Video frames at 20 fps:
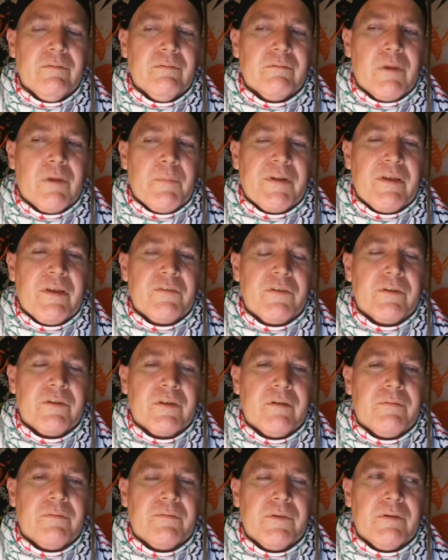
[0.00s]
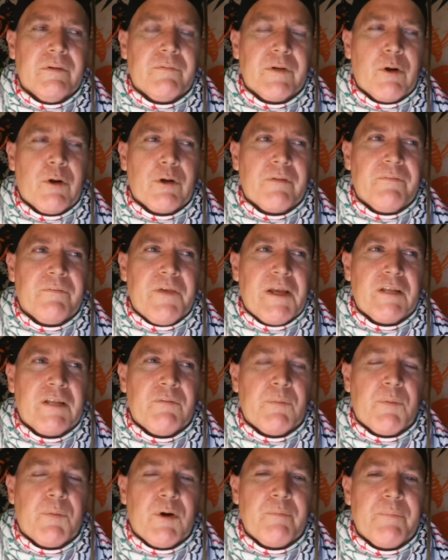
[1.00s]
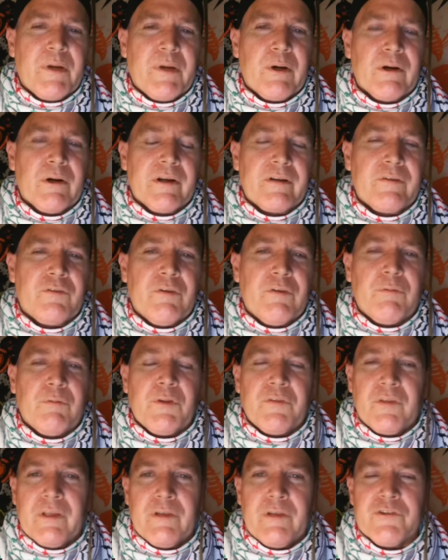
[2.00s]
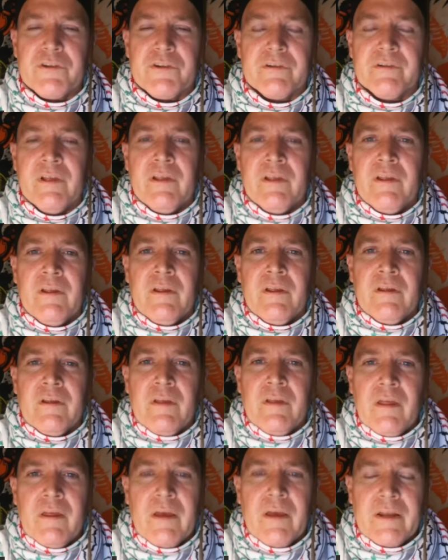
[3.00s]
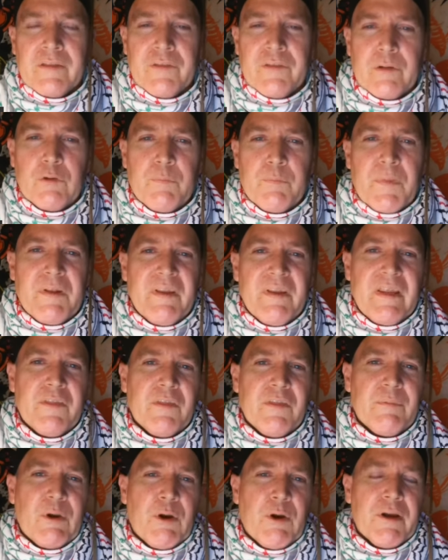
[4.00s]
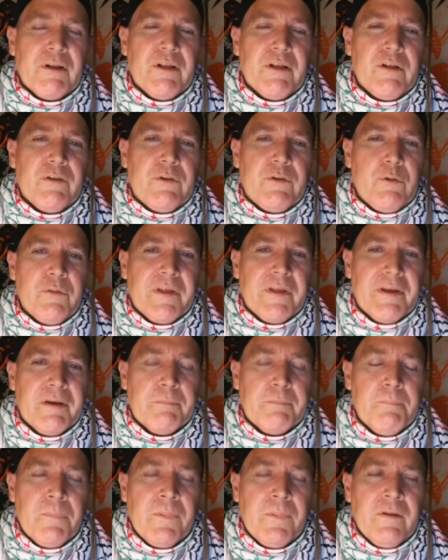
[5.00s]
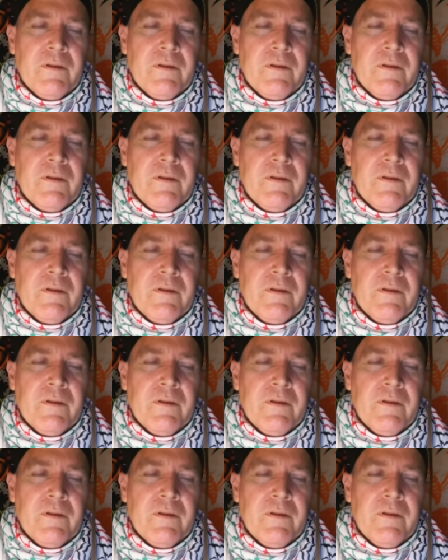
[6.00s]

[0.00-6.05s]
reminiscent of an artifact of a barbaric civilization. And he said it was beneath America to do that.